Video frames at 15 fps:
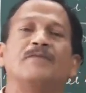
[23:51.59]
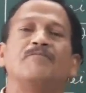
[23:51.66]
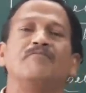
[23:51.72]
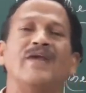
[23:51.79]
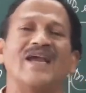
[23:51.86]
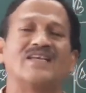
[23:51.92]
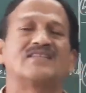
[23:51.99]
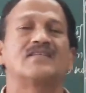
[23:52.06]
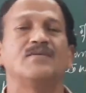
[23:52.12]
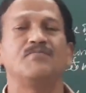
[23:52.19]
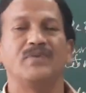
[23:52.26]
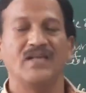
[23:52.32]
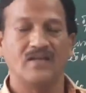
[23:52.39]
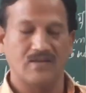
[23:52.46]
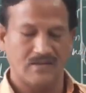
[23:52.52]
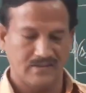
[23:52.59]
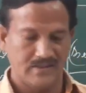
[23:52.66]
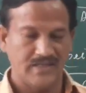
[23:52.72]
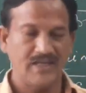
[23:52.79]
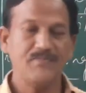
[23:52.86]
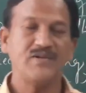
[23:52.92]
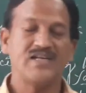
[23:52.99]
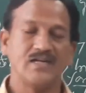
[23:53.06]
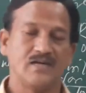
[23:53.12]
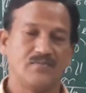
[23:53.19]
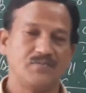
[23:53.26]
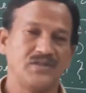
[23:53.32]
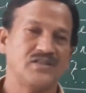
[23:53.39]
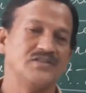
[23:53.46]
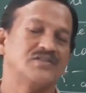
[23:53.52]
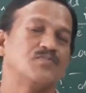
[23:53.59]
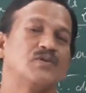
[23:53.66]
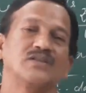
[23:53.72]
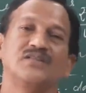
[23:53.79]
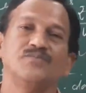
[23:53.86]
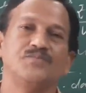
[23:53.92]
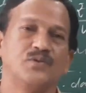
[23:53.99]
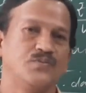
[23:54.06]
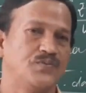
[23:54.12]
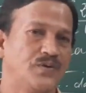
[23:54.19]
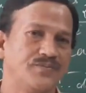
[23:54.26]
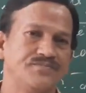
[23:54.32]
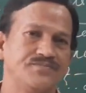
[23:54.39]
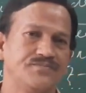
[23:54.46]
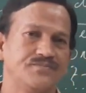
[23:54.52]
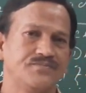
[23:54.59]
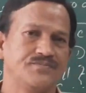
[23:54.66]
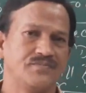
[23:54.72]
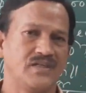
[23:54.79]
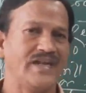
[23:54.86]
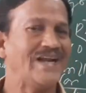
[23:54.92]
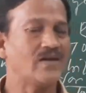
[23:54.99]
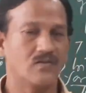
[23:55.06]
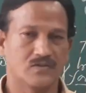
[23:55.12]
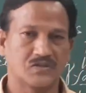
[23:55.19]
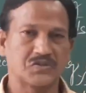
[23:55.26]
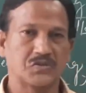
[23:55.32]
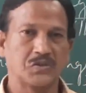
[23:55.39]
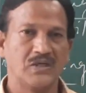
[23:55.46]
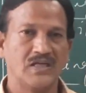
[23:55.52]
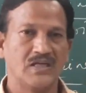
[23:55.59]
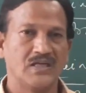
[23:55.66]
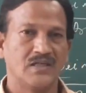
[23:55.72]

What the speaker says: makes a bill immediate, because for the proof of records,